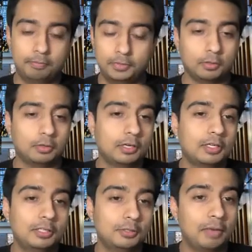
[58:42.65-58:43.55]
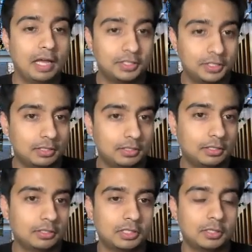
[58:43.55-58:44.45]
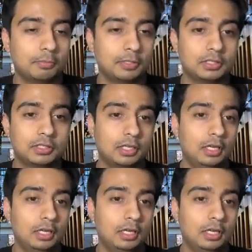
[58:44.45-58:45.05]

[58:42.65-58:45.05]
you know, luckily you match in the same place.